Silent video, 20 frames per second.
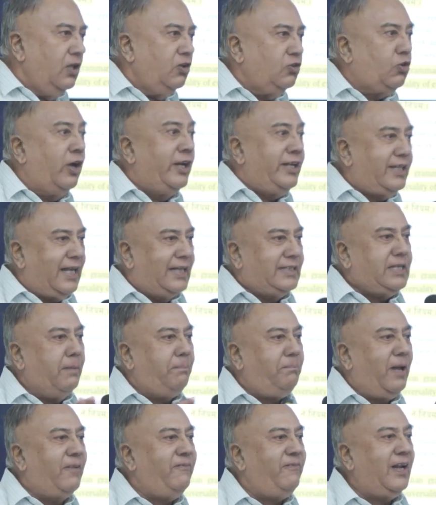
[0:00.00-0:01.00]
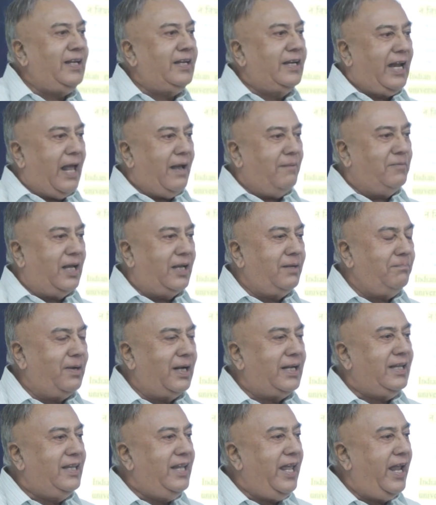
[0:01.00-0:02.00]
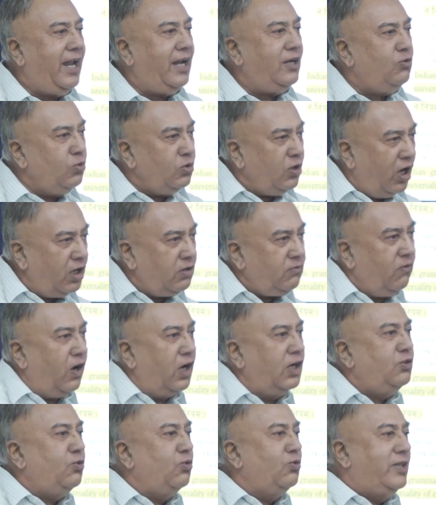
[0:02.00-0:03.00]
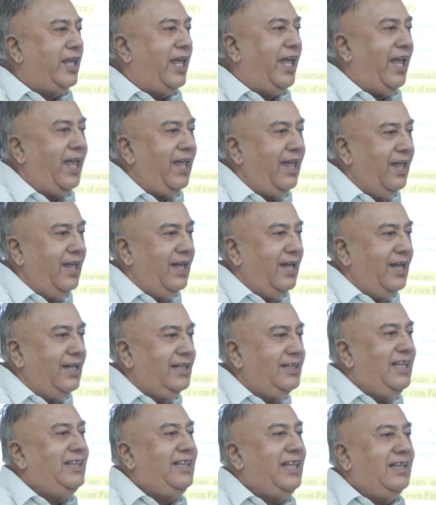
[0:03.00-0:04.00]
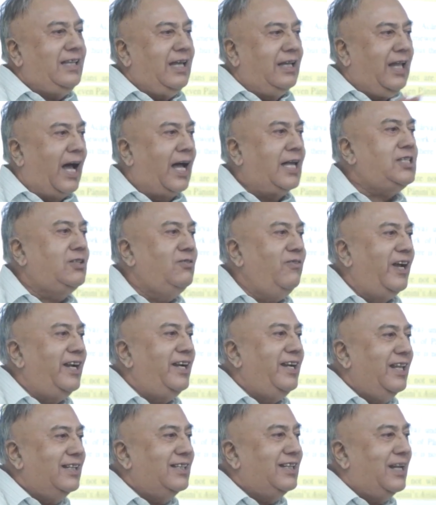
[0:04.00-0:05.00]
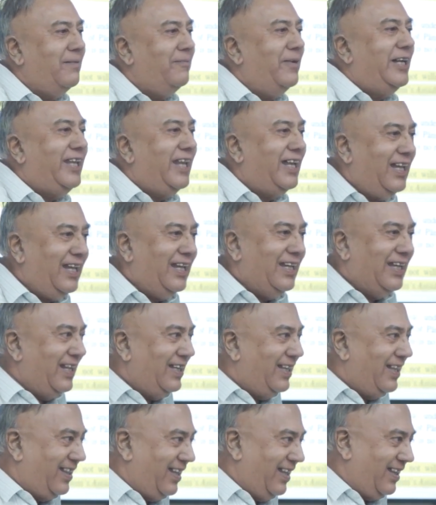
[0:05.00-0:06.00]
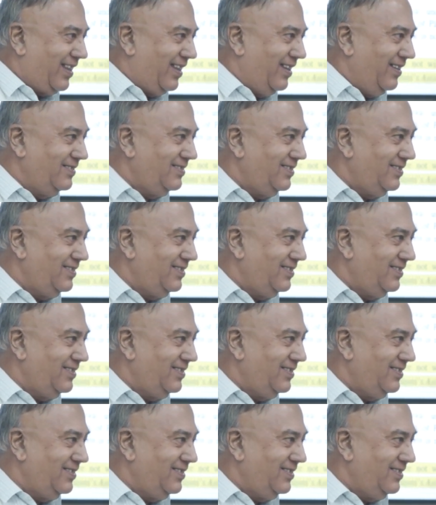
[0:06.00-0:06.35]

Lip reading: So it's such a perfect grammar, but they do not want to say this is the last word in grammatical analysis.